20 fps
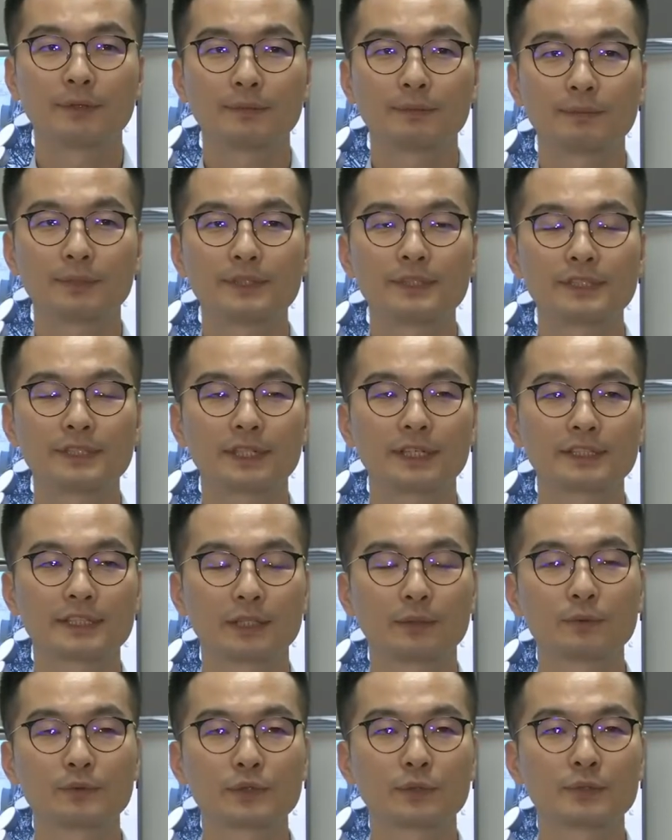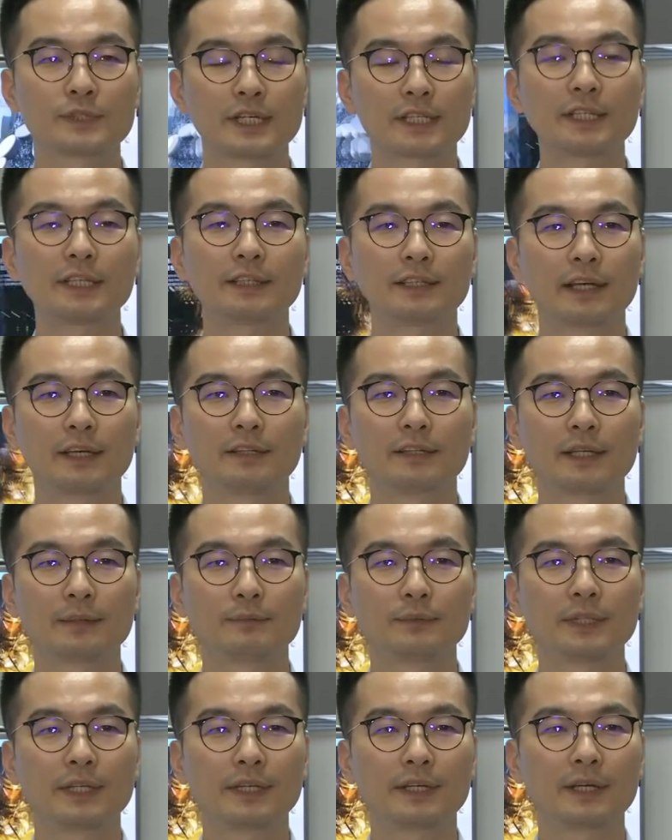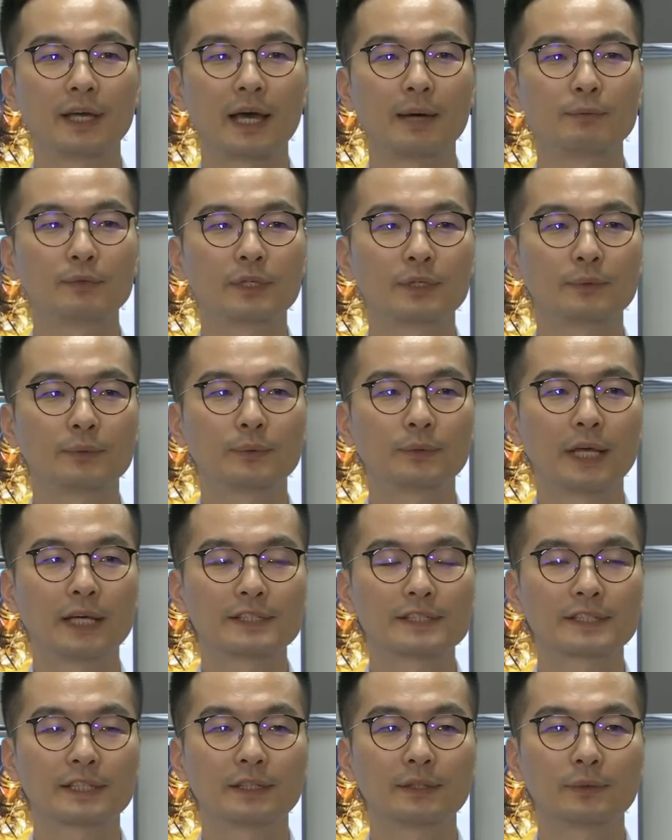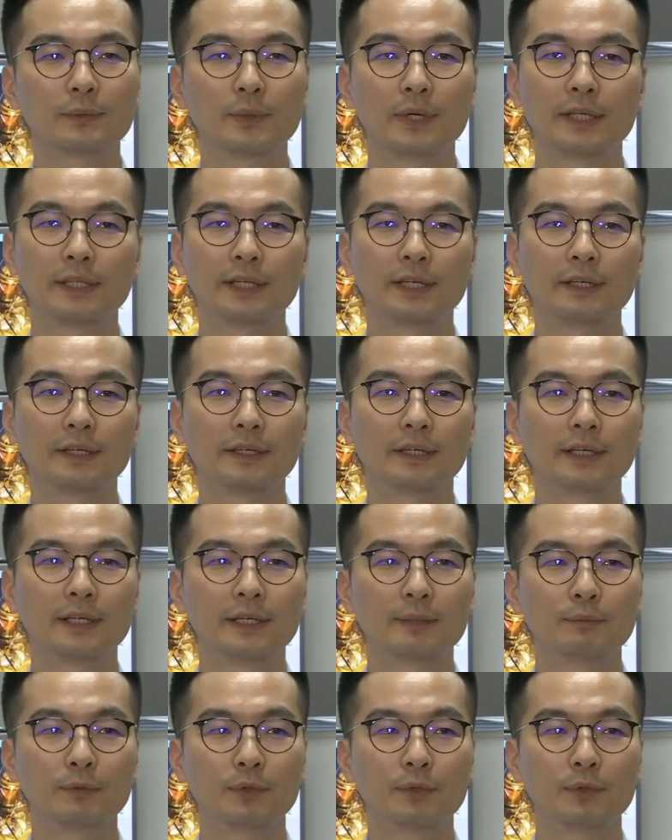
Since our P Cs are shut off automatically when the workday is over,